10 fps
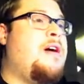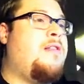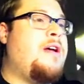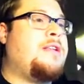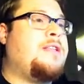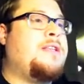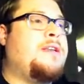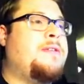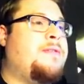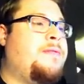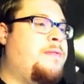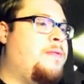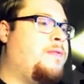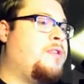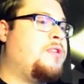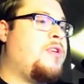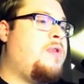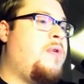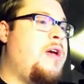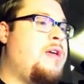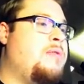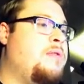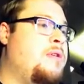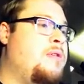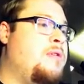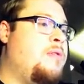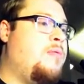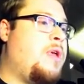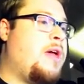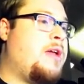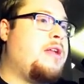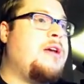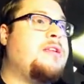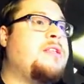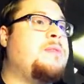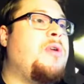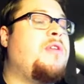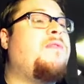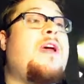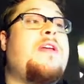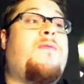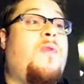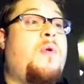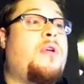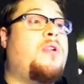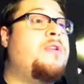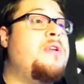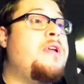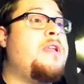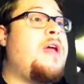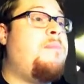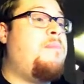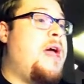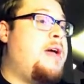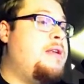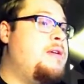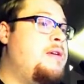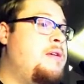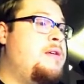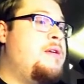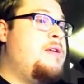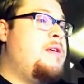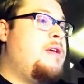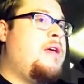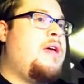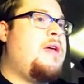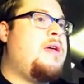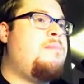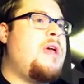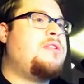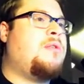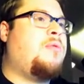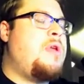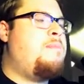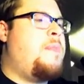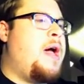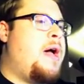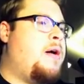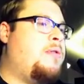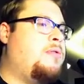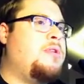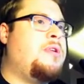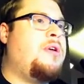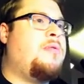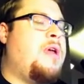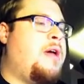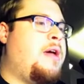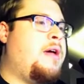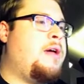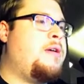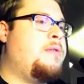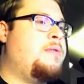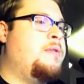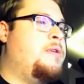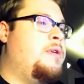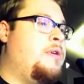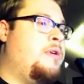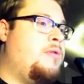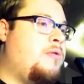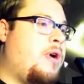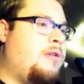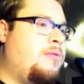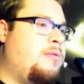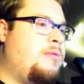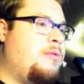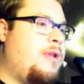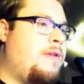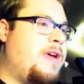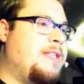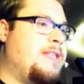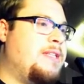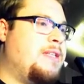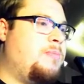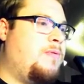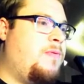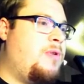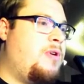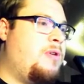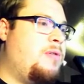All right, straight away, we got a nice Spirit of Light foil, not bad. And Magic Rebound, okay. Ooh, have I seen this before?